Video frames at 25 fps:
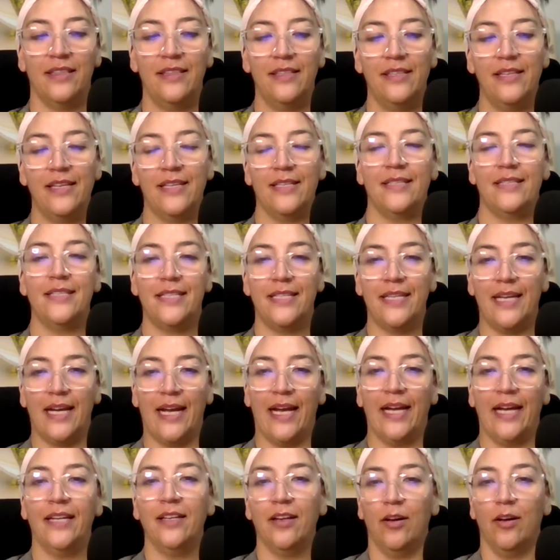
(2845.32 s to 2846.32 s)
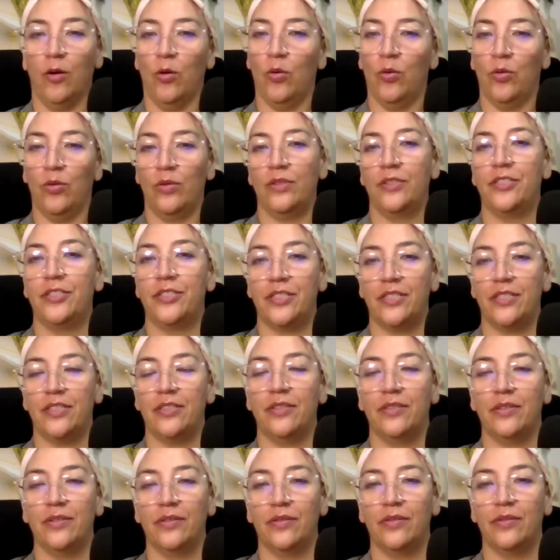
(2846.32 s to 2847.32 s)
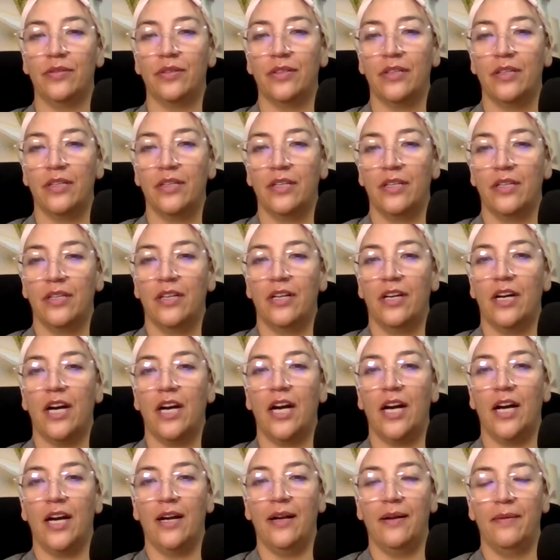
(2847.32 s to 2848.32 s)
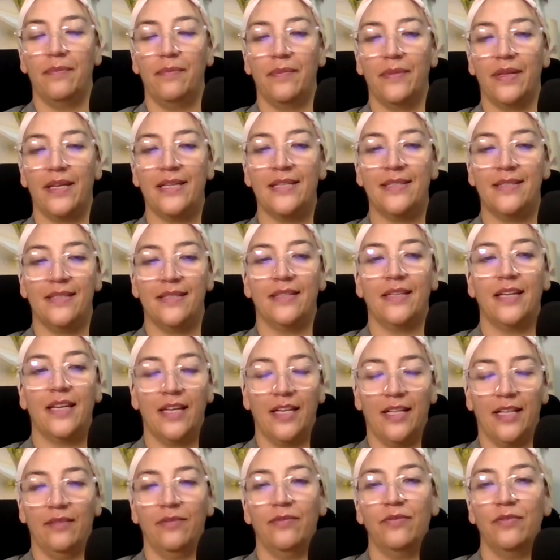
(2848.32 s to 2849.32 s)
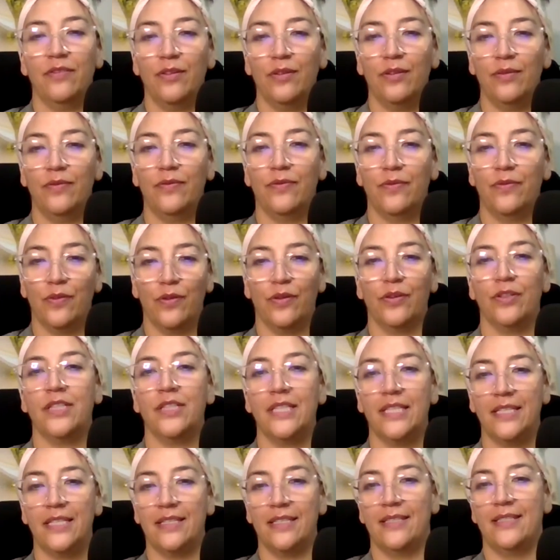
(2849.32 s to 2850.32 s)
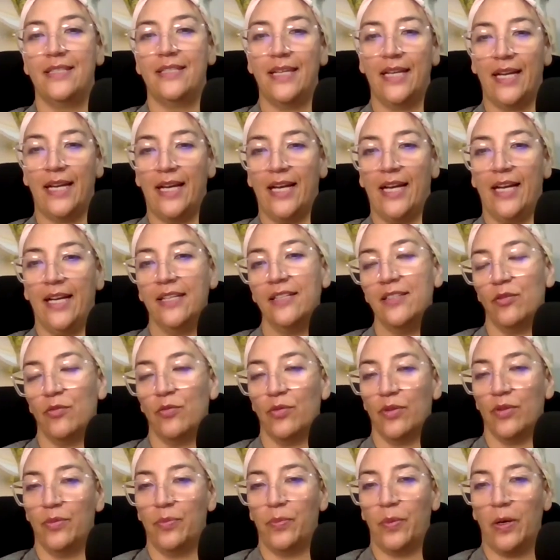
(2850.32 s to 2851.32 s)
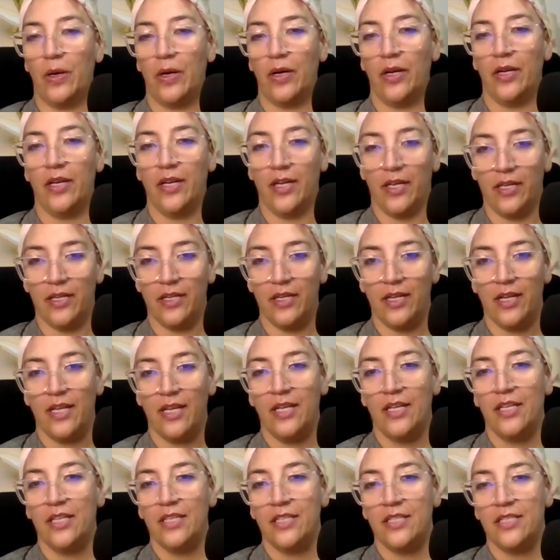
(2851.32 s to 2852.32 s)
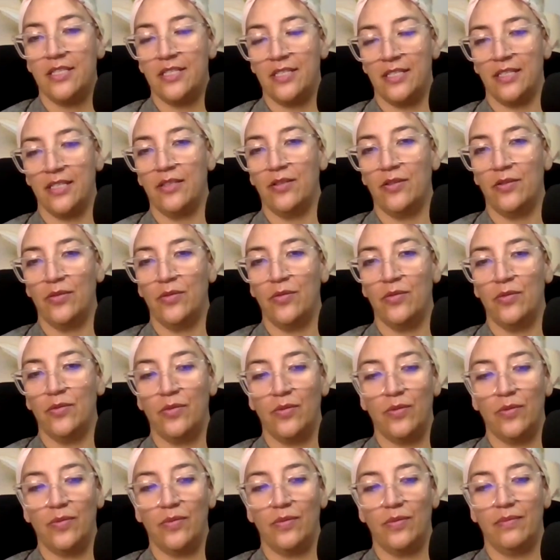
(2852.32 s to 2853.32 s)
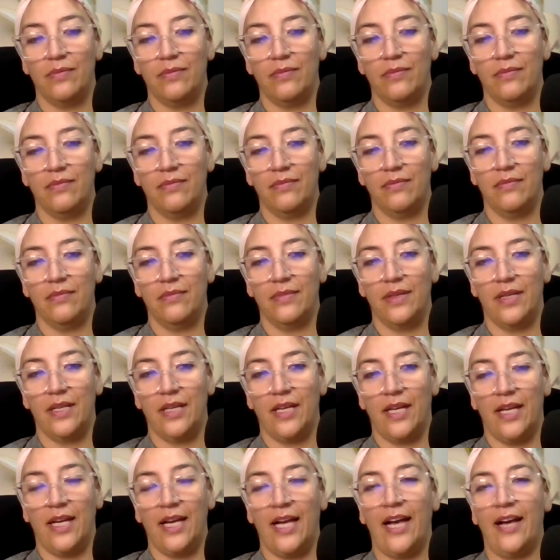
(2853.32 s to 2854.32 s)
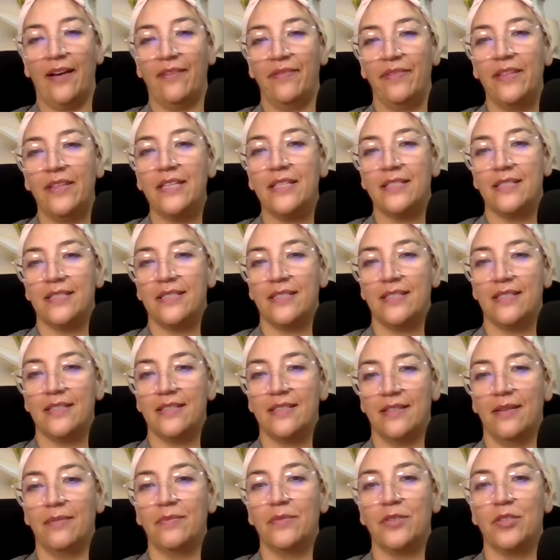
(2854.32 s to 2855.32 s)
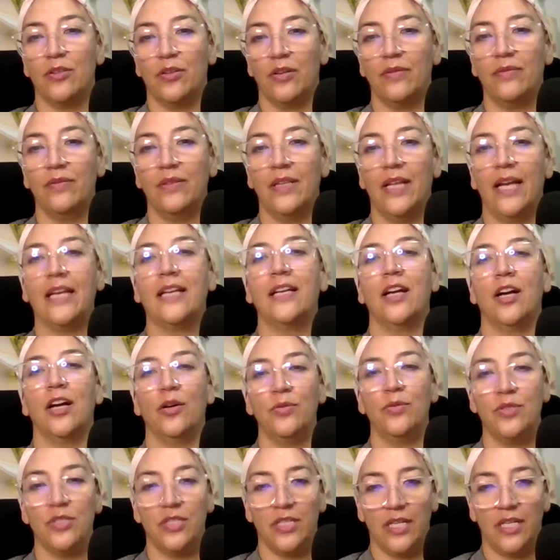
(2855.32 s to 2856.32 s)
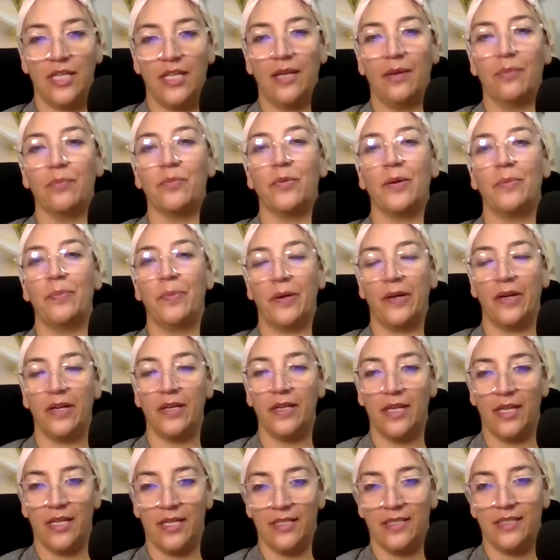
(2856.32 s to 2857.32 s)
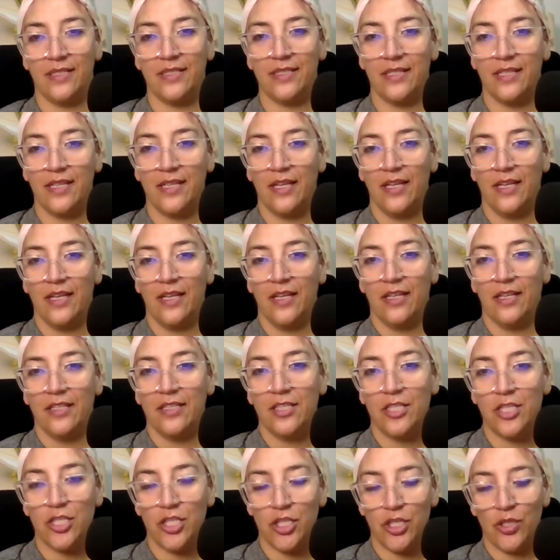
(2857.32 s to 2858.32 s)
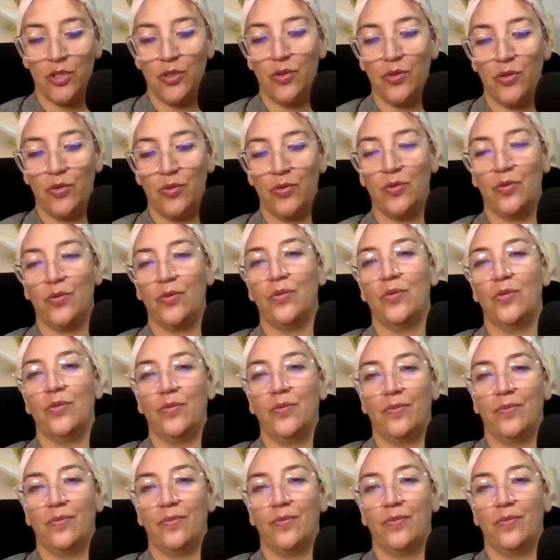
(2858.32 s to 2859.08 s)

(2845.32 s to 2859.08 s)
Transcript: the dad also um, is it helpful for the dad or the partner to have this some sort of like coaching and preparedness to